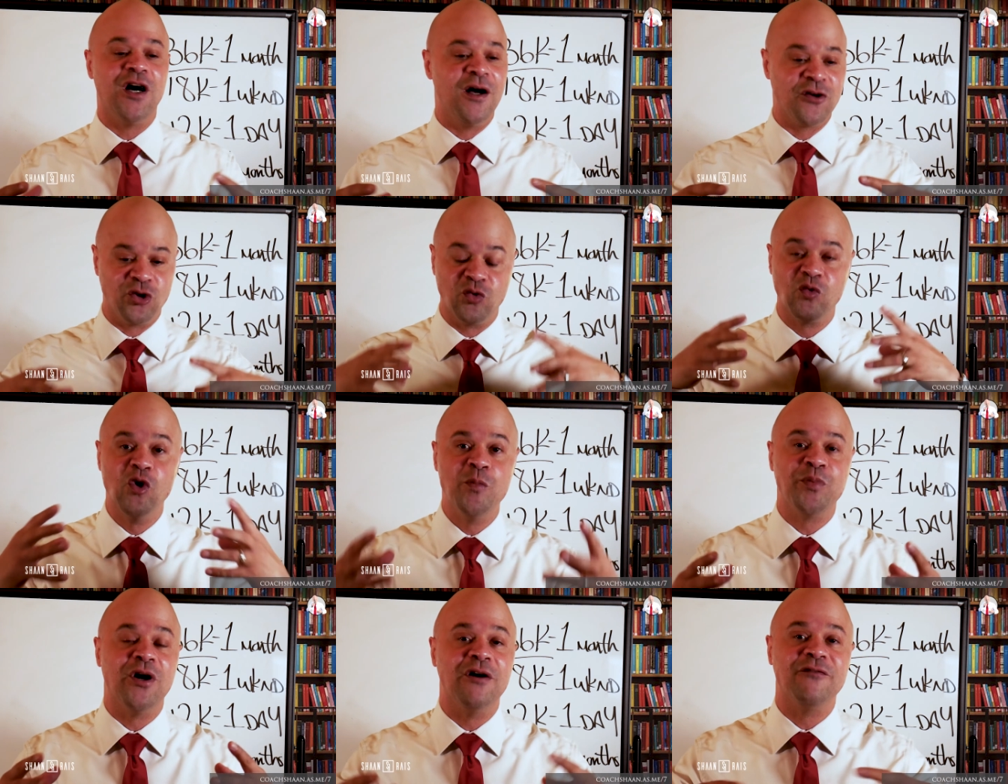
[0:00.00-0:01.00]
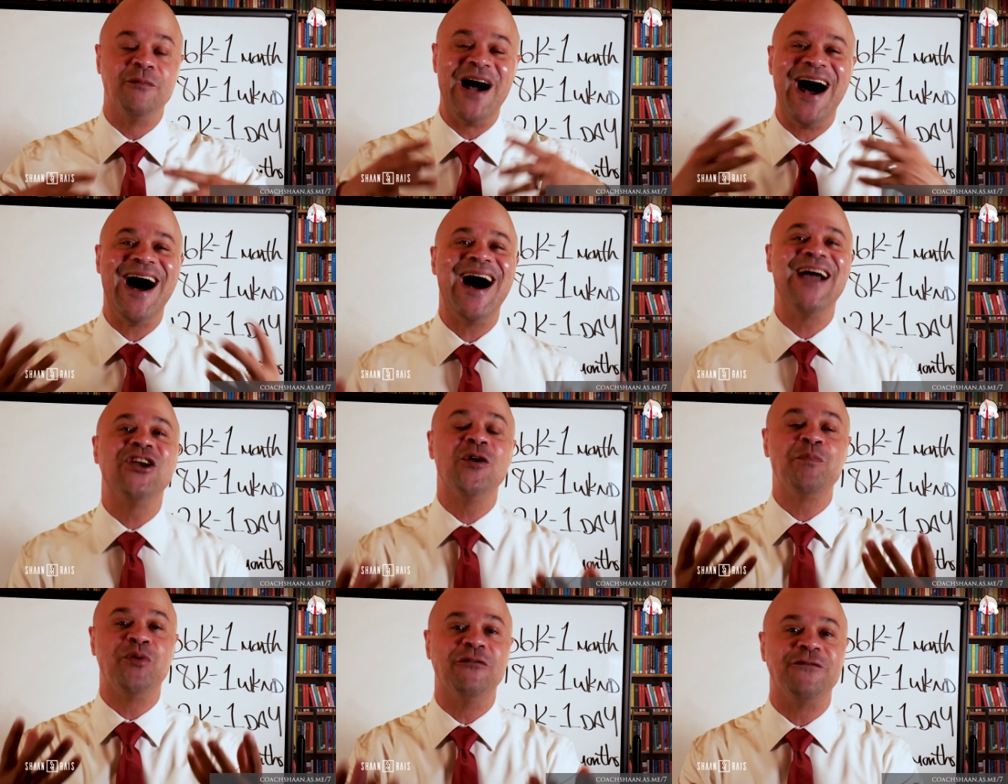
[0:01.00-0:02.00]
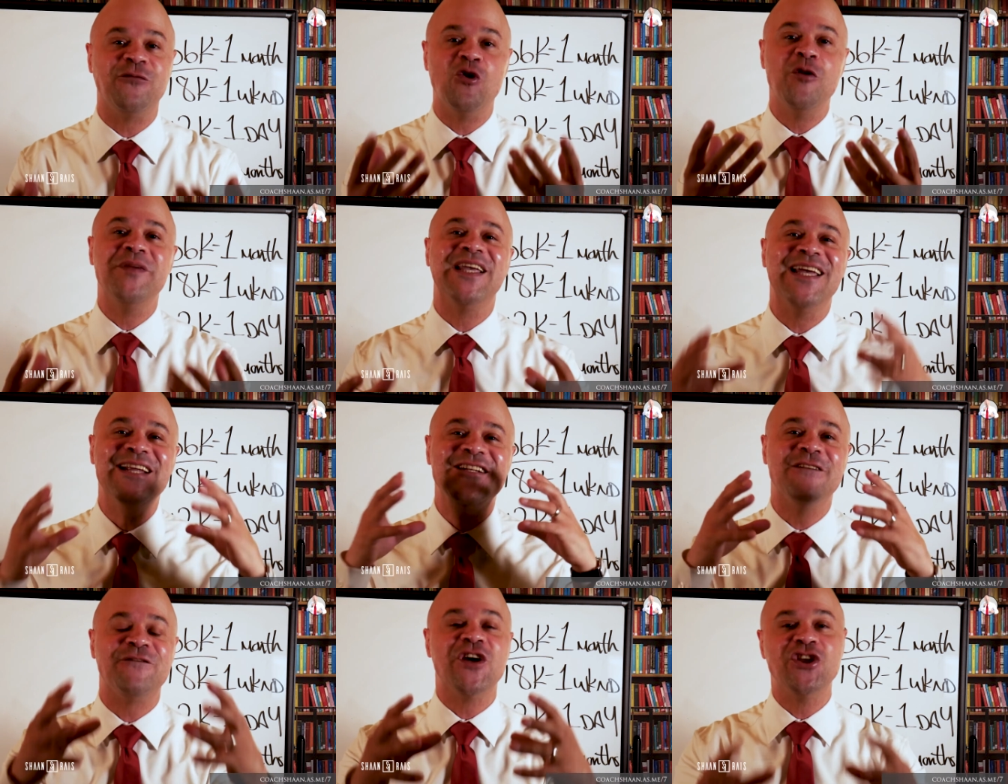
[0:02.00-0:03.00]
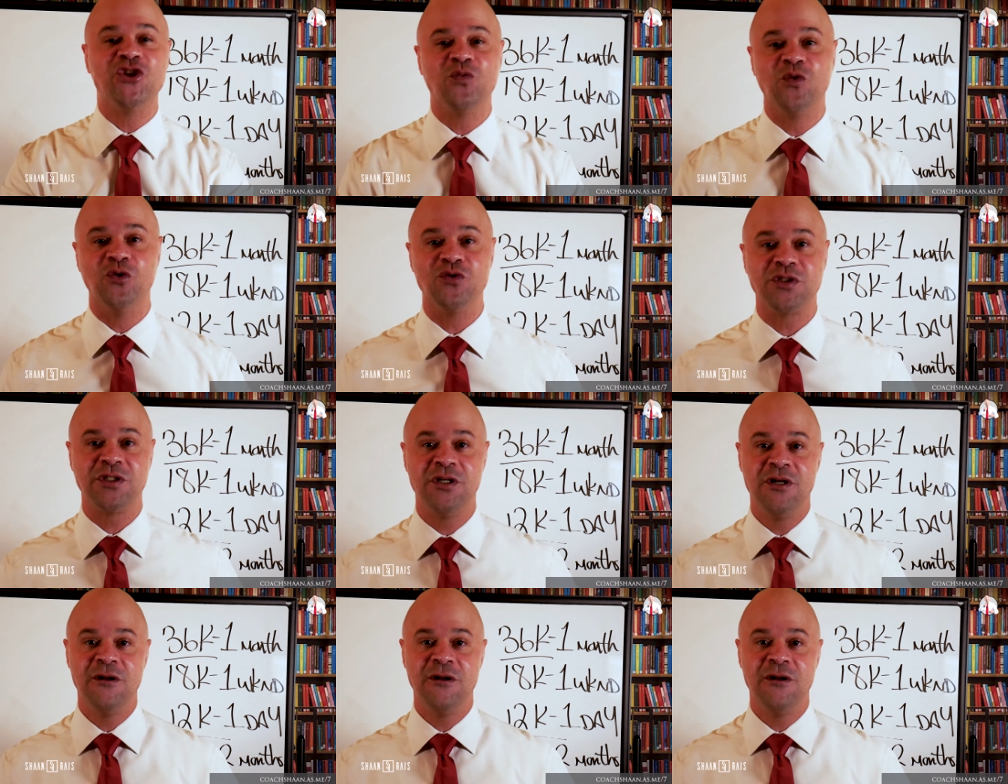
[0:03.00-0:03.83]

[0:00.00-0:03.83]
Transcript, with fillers: a group of higher performing individuals.